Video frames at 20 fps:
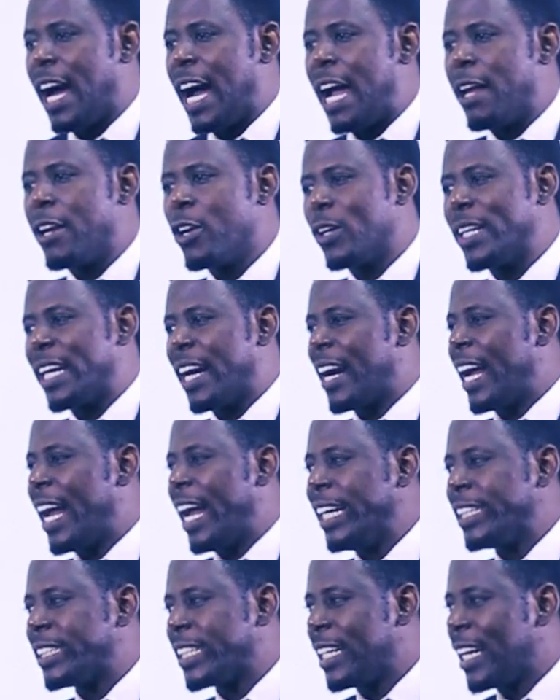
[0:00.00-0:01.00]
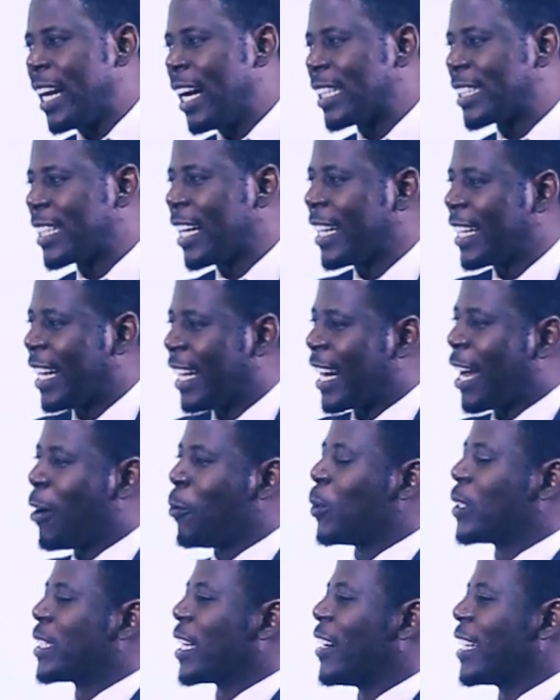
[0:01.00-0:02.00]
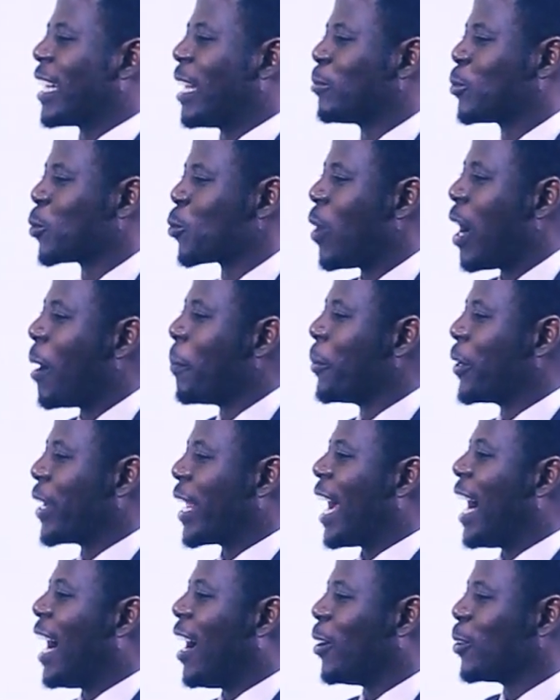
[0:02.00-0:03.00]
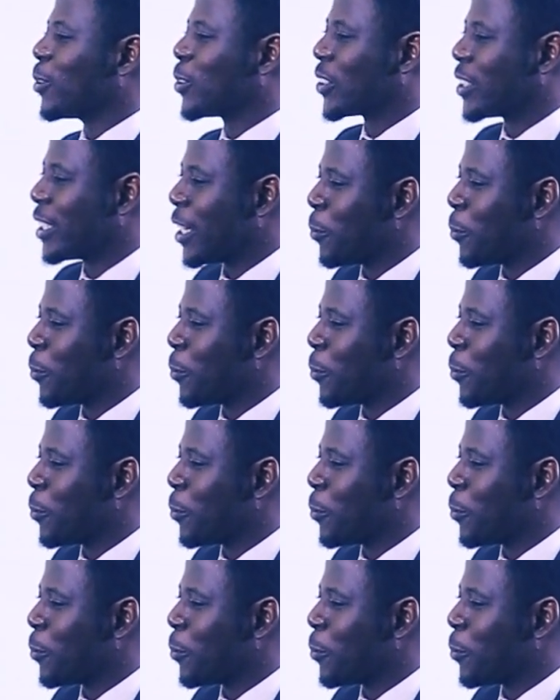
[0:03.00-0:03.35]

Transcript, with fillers: I know there are engineers here that I will tell them to go and build a house.